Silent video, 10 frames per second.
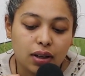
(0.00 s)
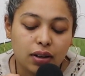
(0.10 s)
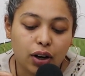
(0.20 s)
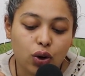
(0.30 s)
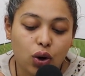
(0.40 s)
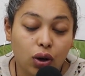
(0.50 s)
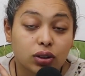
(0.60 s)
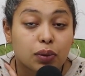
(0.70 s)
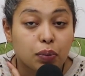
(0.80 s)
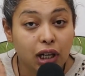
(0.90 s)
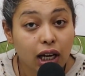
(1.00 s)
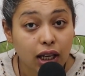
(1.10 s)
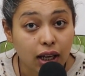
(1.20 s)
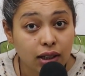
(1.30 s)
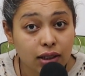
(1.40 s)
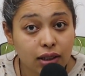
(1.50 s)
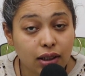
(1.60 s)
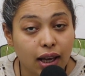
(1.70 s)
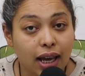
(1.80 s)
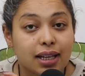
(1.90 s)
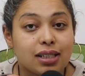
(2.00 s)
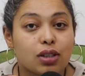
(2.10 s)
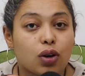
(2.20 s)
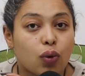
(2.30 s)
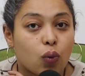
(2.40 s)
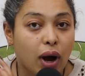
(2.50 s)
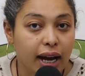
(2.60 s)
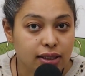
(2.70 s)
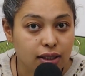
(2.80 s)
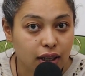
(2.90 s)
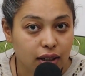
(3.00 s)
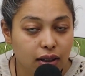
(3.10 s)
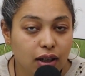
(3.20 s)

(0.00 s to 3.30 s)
they're called plucking and waxing.